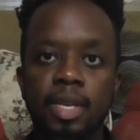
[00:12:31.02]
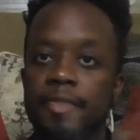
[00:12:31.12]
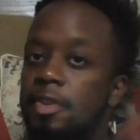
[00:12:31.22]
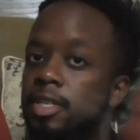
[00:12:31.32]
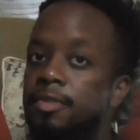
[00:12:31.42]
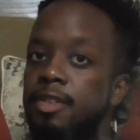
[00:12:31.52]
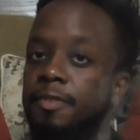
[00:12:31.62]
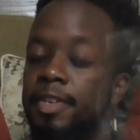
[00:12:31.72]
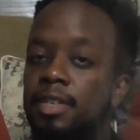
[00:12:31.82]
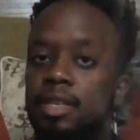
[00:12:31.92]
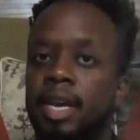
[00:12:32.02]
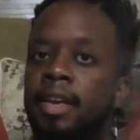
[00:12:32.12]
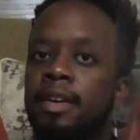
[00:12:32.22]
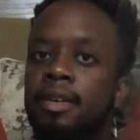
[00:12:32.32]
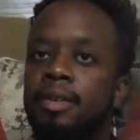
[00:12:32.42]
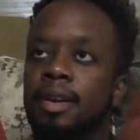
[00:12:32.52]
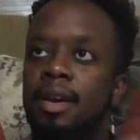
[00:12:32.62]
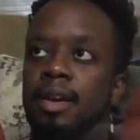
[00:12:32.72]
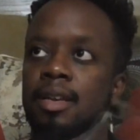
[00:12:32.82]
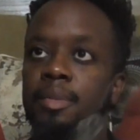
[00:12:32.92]
If there's insufficient data,
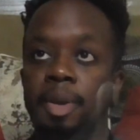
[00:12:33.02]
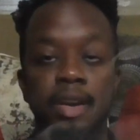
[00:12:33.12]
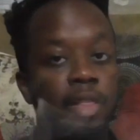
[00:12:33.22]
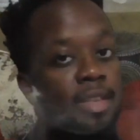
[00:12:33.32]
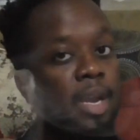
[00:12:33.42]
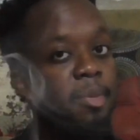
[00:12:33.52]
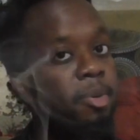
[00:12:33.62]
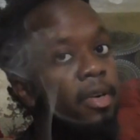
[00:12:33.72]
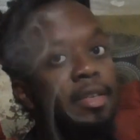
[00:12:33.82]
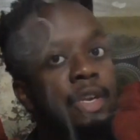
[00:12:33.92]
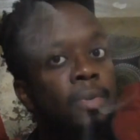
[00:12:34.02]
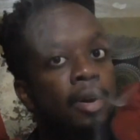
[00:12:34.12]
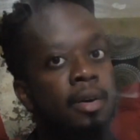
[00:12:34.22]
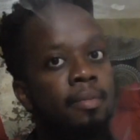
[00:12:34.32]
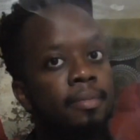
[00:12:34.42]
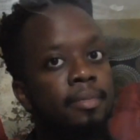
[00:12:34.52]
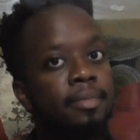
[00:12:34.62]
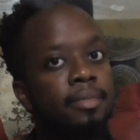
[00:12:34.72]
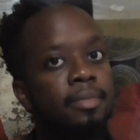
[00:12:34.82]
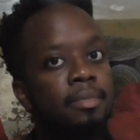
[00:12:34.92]
depending on the type of person you are,
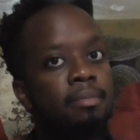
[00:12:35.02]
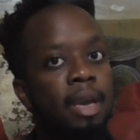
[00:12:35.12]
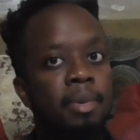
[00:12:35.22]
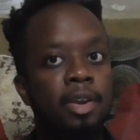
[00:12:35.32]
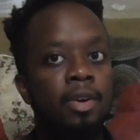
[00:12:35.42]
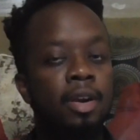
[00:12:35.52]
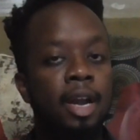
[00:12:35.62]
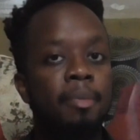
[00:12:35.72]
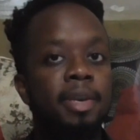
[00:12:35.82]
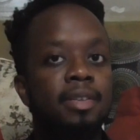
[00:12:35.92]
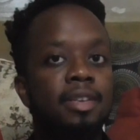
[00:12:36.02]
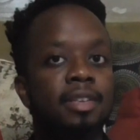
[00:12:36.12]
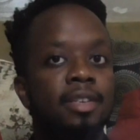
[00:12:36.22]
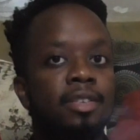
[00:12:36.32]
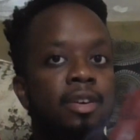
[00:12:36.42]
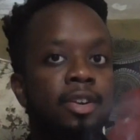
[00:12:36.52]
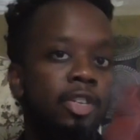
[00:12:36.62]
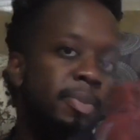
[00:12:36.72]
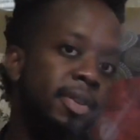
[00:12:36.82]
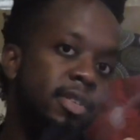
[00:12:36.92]
maybe you're going to now base the decision on your
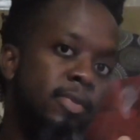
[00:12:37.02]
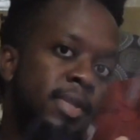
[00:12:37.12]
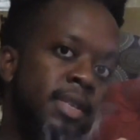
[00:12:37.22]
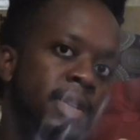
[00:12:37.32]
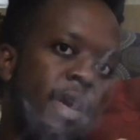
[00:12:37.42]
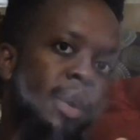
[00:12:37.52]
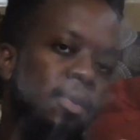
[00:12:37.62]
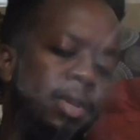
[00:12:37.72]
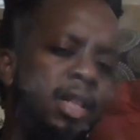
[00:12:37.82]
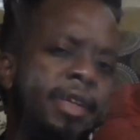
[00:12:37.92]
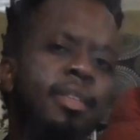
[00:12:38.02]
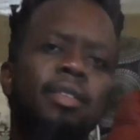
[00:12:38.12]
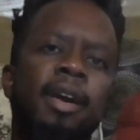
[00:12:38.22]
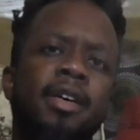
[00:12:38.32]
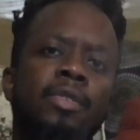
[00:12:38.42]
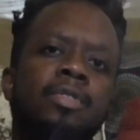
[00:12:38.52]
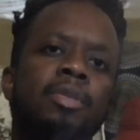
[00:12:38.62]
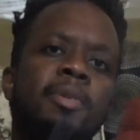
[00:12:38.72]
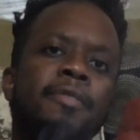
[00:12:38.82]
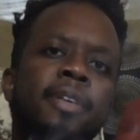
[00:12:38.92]
experiences with this guy. Well, I like this guy, so it
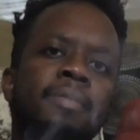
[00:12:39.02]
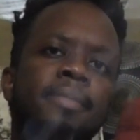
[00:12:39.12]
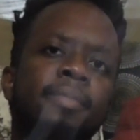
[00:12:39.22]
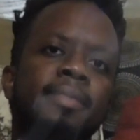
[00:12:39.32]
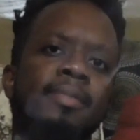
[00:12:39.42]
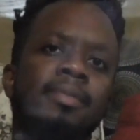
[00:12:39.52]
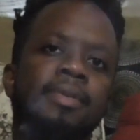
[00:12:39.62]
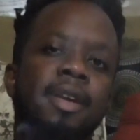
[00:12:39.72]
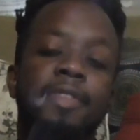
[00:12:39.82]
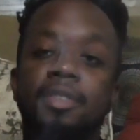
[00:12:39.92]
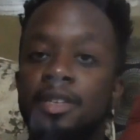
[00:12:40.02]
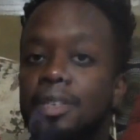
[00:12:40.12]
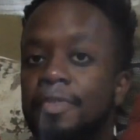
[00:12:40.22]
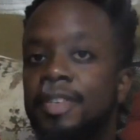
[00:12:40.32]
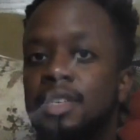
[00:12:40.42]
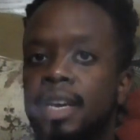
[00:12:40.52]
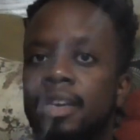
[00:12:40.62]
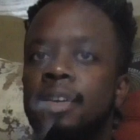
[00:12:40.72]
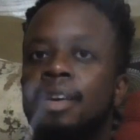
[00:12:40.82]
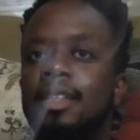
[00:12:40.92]
should be fun. If there's insufficient
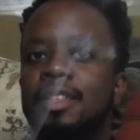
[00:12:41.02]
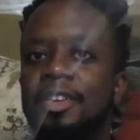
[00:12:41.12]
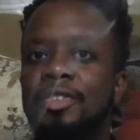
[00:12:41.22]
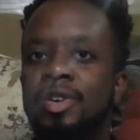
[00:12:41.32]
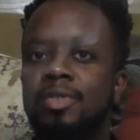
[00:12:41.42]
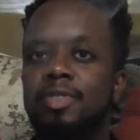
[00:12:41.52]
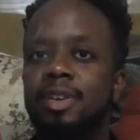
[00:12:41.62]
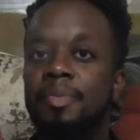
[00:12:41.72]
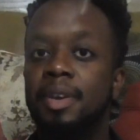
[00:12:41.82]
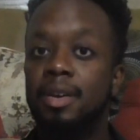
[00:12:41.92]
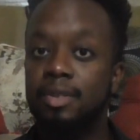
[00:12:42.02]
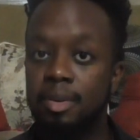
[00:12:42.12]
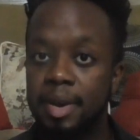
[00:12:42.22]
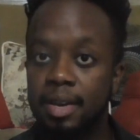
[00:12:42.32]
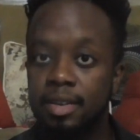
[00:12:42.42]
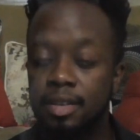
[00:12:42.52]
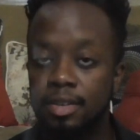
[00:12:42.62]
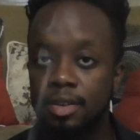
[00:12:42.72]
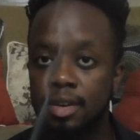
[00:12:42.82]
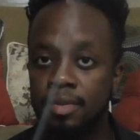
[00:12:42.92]
data, then you search for something else to make a
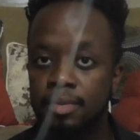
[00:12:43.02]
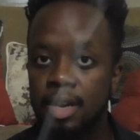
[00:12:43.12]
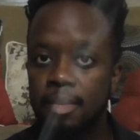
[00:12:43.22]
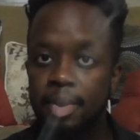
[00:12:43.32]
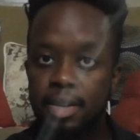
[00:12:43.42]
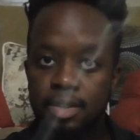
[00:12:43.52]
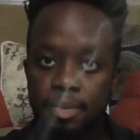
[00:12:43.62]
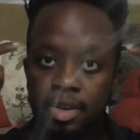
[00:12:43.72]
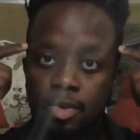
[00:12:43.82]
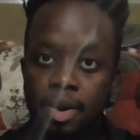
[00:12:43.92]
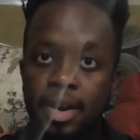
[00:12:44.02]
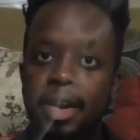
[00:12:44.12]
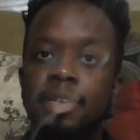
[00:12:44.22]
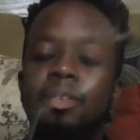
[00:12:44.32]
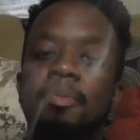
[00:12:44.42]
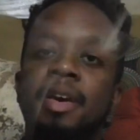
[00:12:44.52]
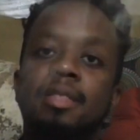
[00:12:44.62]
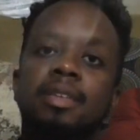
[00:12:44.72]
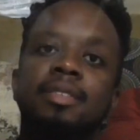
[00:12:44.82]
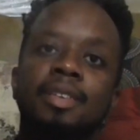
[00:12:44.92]
decision on, because the mental body has to
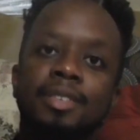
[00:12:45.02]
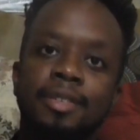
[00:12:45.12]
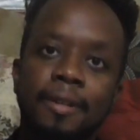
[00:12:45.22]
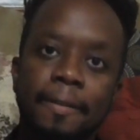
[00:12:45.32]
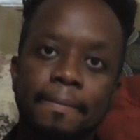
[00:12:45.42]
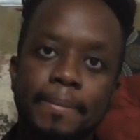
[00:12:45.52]
make the decision.